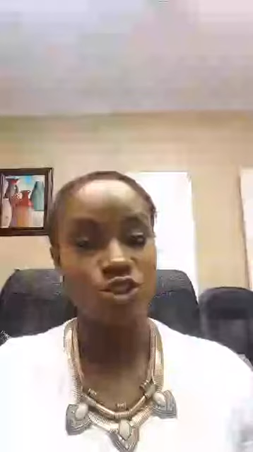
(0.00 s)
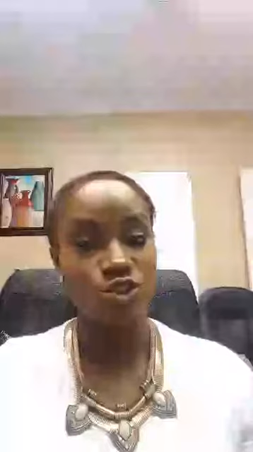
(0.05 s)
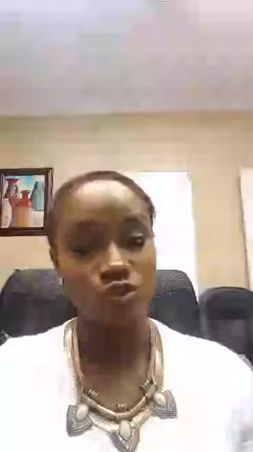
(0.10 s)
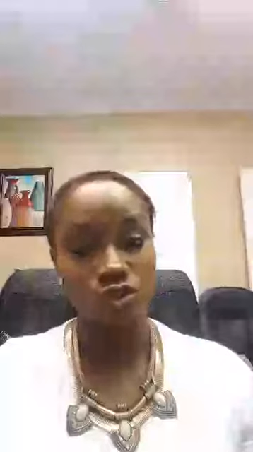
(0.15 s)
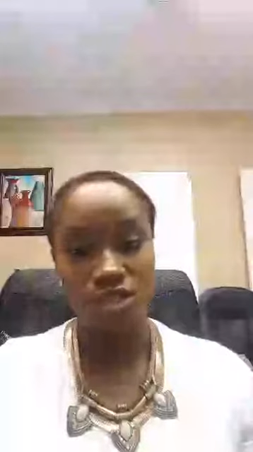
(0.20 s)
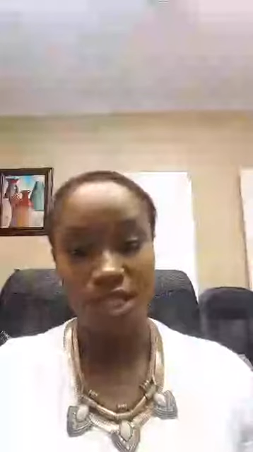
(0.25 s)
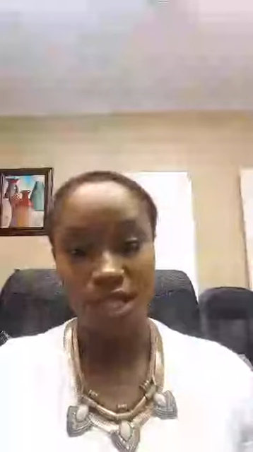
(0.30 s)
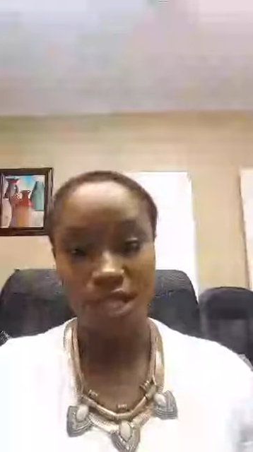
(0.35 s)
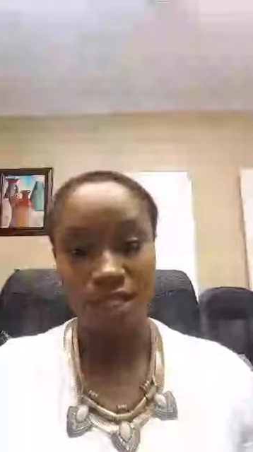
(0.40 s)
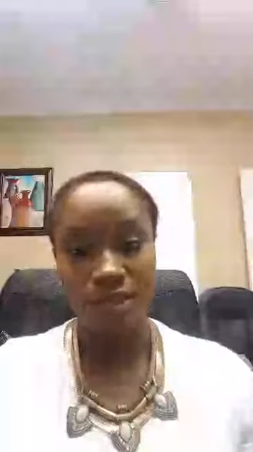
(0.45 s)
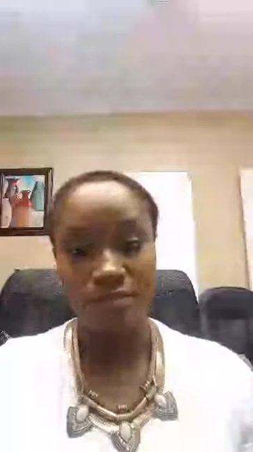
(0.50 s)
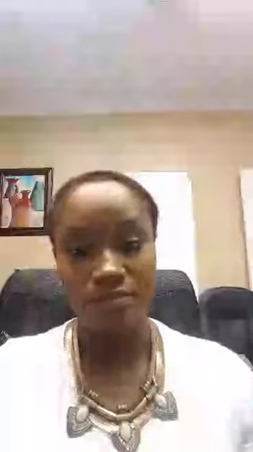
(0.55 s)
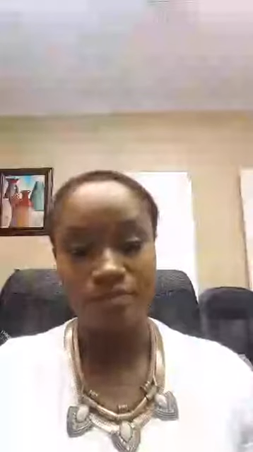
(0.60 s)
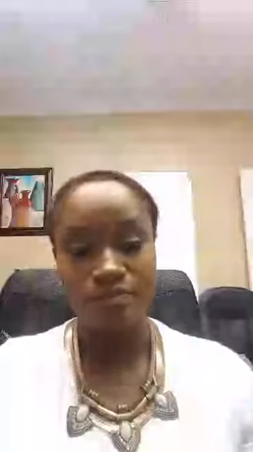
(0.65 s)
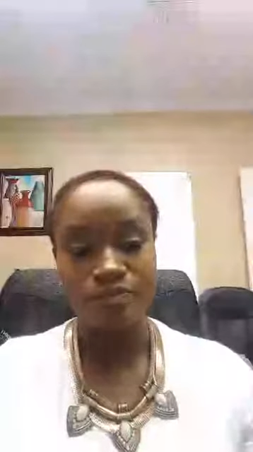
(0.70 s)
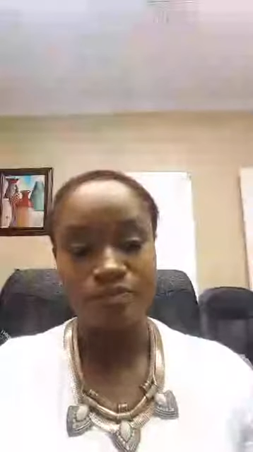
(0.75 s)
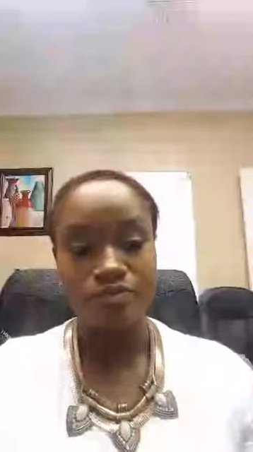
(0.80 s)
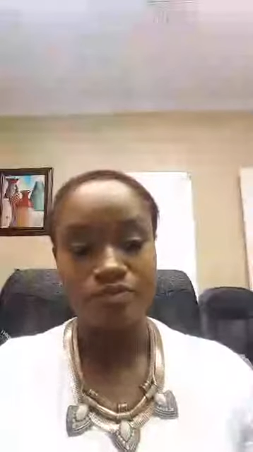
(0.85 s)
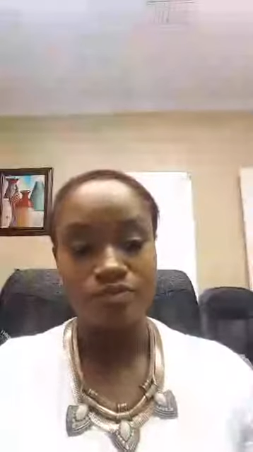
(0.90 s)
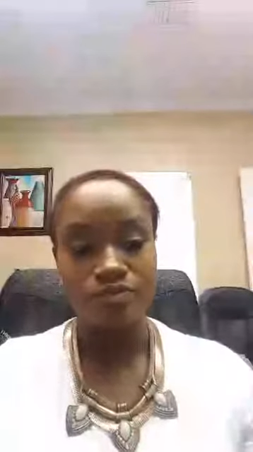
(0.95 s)
you say.
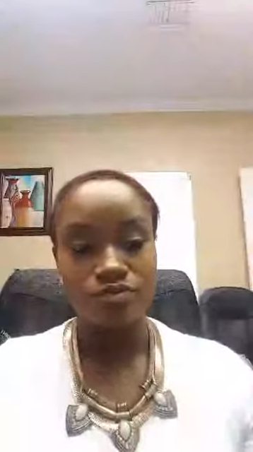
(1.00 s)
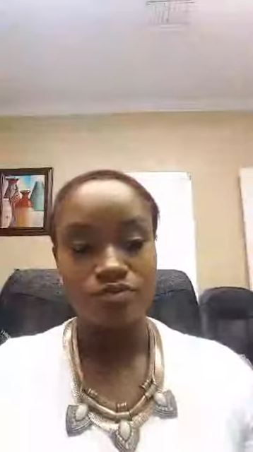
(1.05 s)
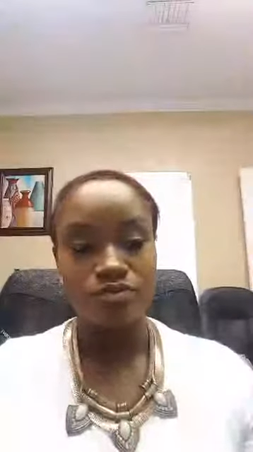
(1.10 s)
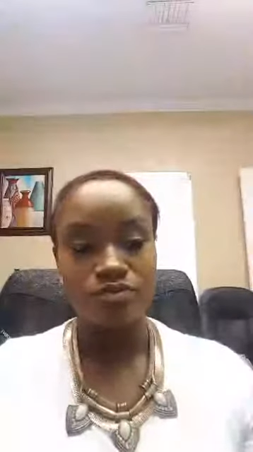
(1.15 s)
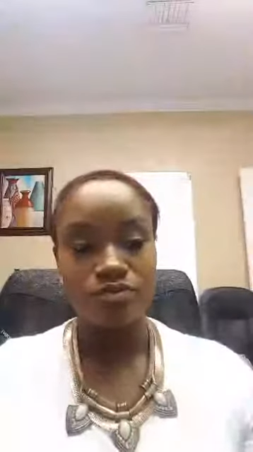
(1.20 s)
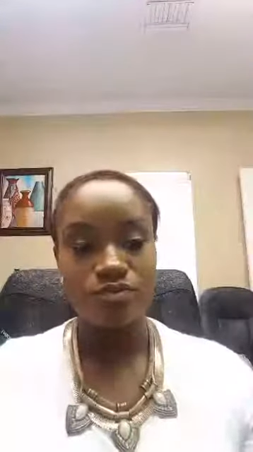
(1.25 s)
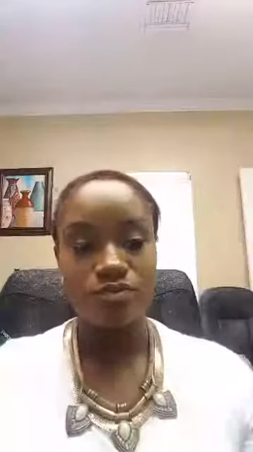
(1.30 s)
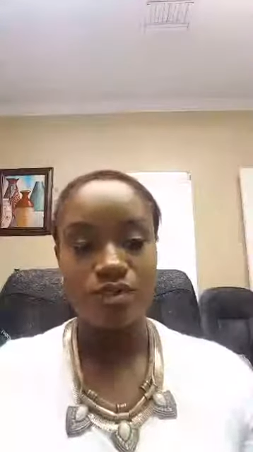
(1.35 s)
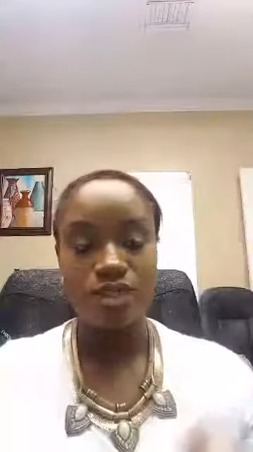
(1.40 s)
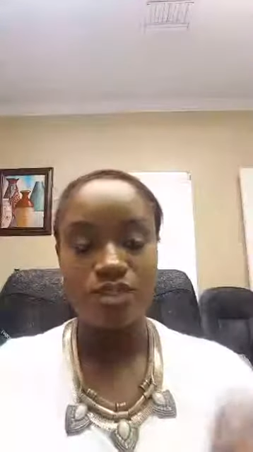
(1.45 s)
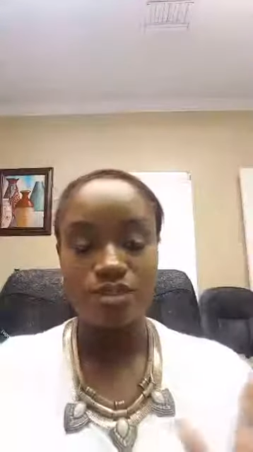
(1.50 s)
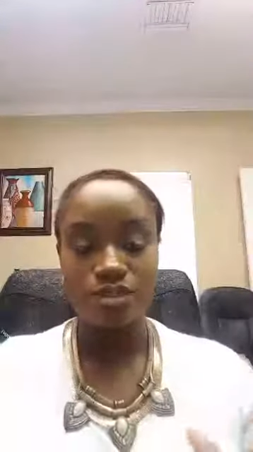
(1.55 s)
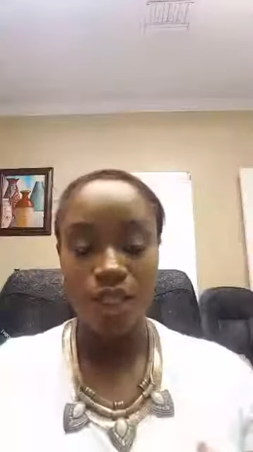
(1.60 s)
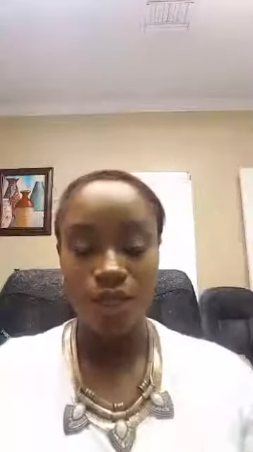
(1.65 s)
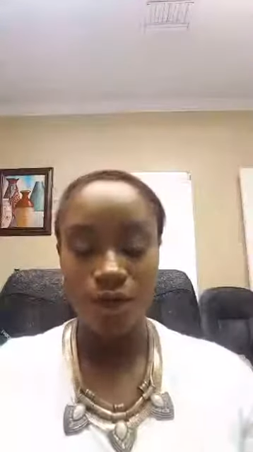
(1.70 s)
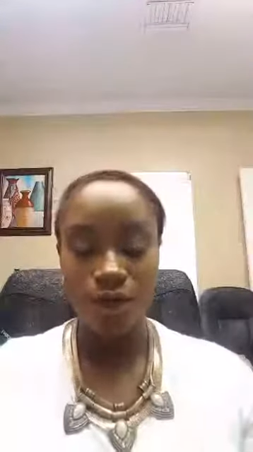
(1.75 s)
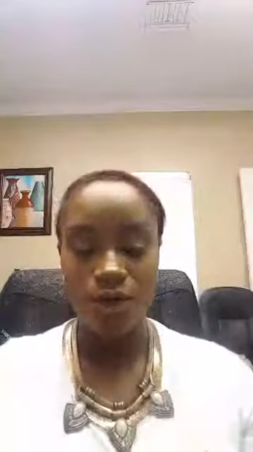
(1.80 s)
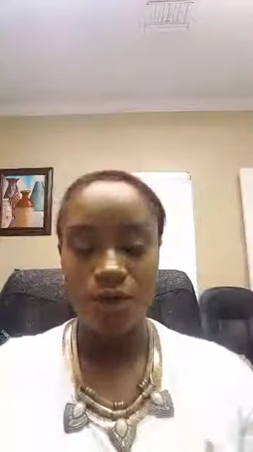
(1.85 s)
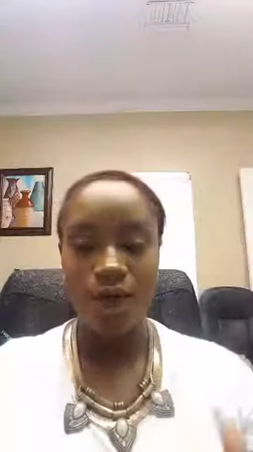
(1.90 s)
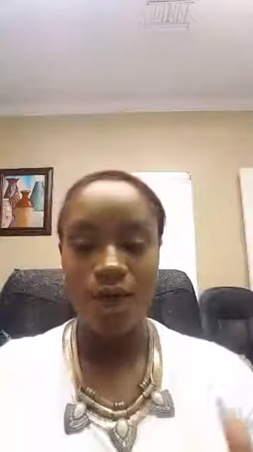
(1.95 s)

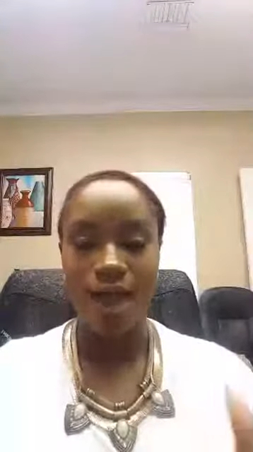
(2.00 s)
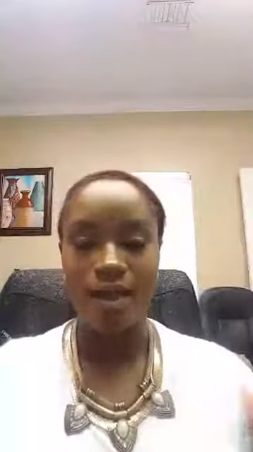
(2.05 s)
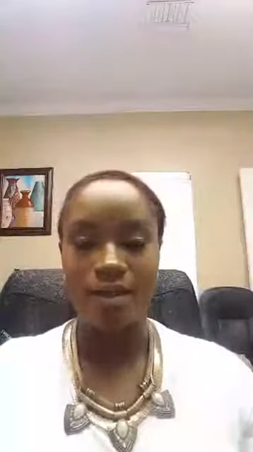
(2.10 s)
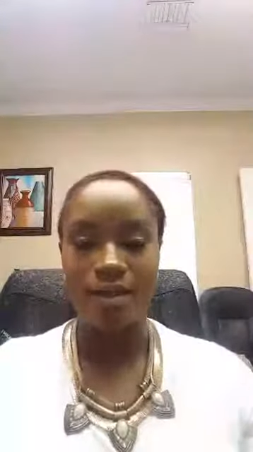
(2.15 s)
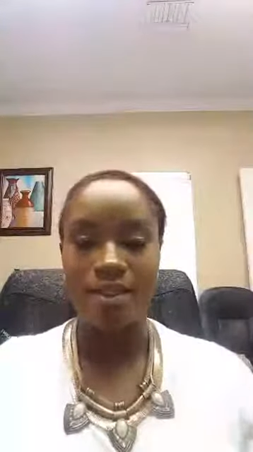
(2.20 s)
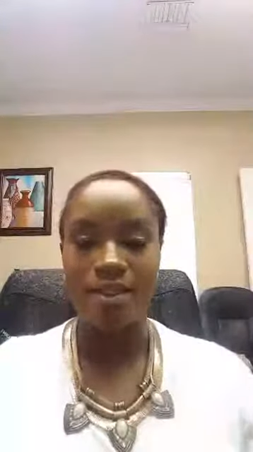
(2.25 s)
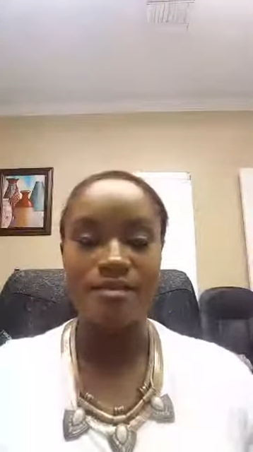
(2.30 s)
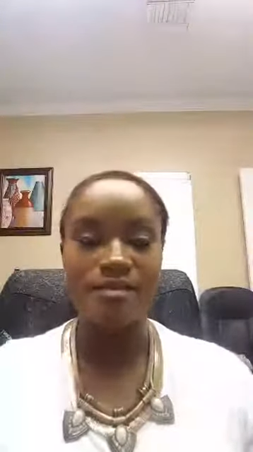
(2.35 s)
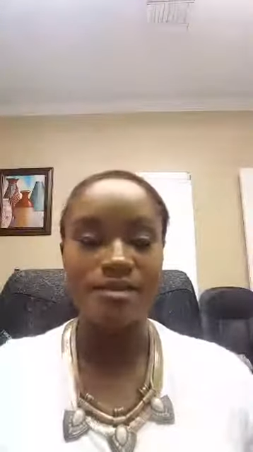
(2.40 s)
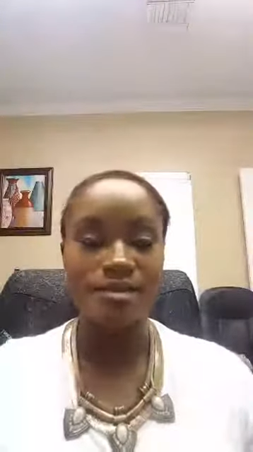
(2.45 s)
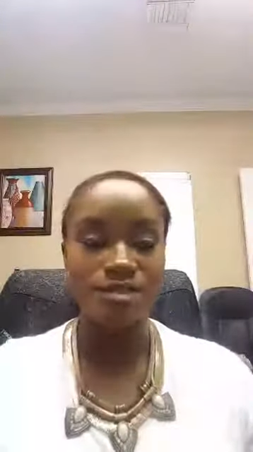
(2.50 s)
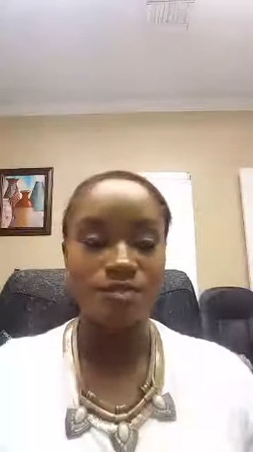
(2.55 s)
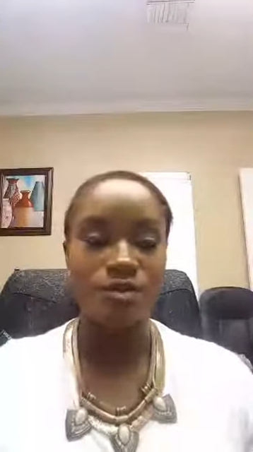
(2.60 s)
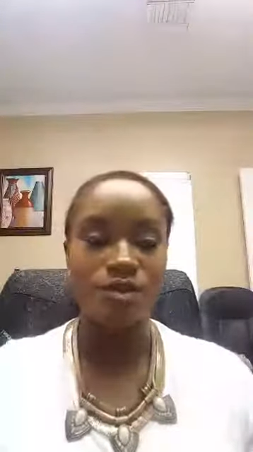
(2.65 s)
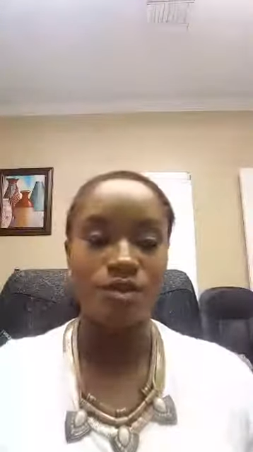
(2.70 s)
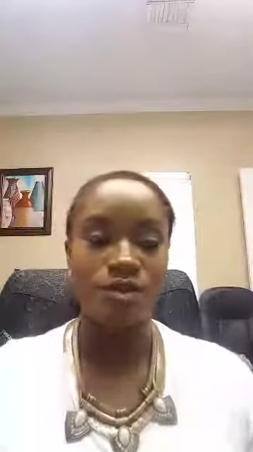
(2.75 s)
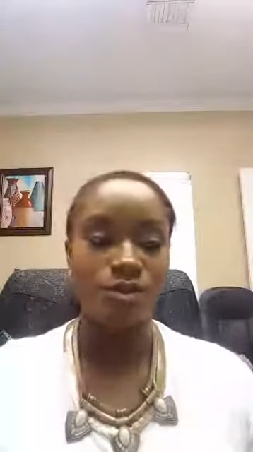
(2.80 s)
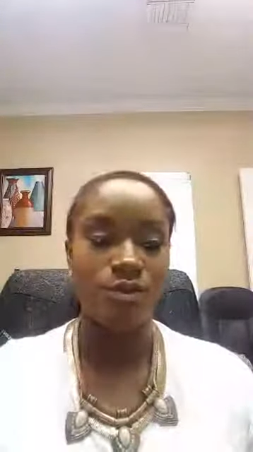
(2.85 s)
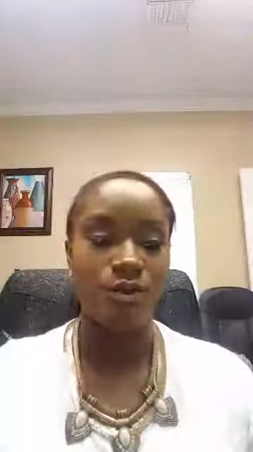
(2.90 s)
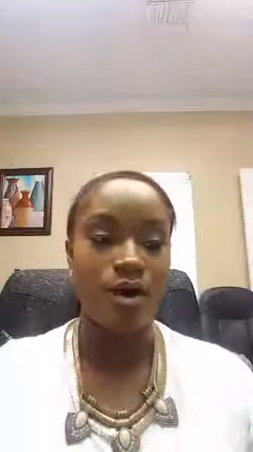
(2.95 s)
So I leave this
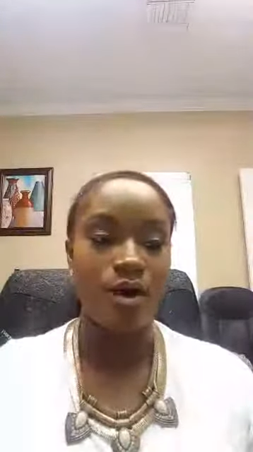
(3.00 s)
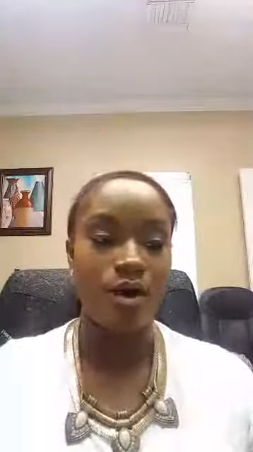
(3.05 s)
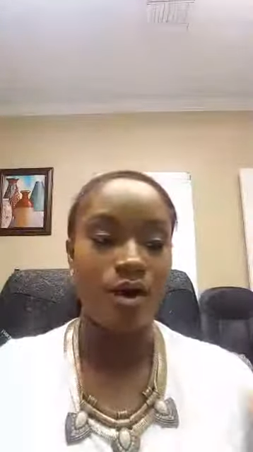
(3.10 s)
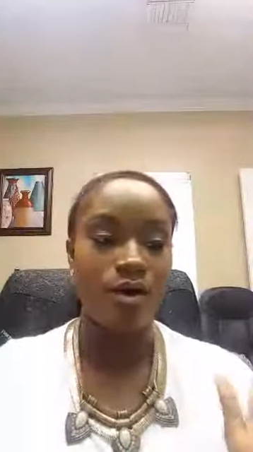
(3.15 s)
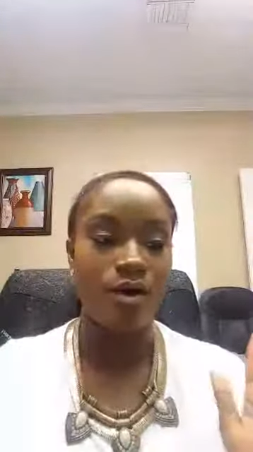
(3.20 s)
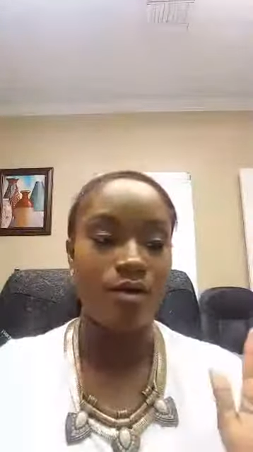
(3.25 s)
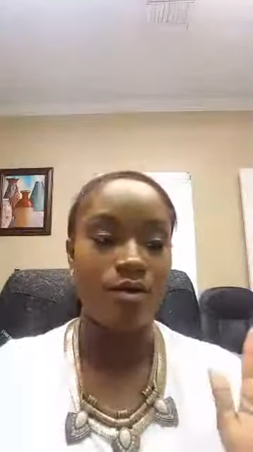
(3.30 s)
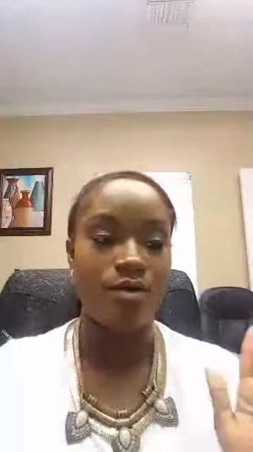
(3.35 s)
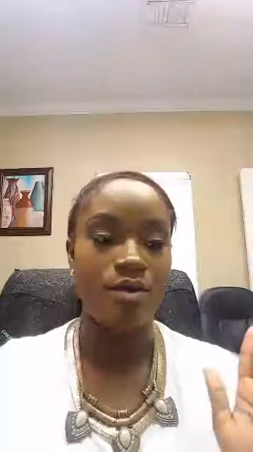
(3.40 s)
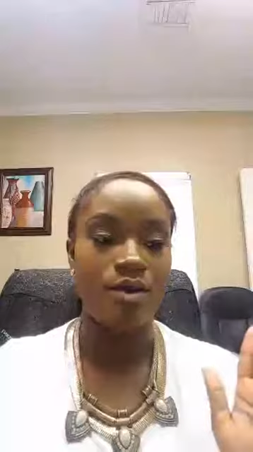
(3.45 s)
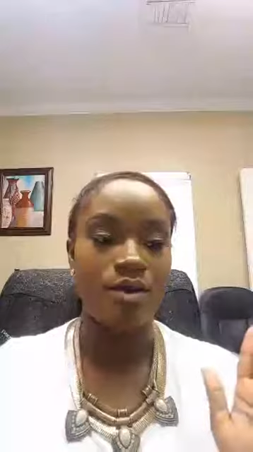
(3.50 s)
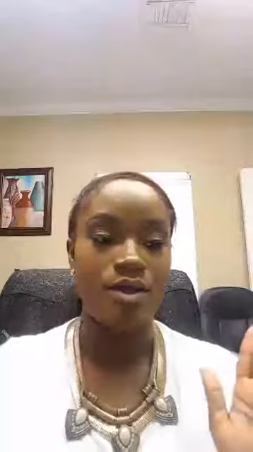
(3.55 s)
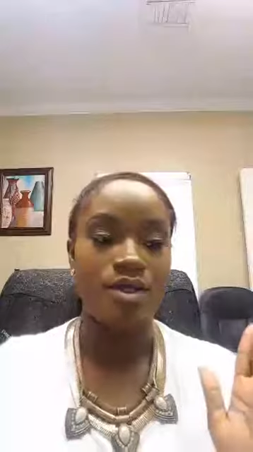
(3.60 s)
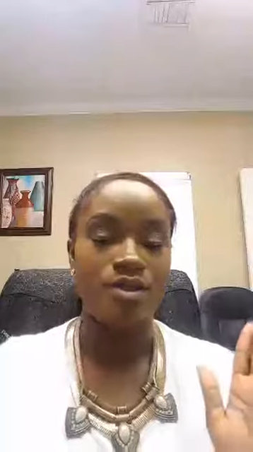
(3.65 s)
with you all.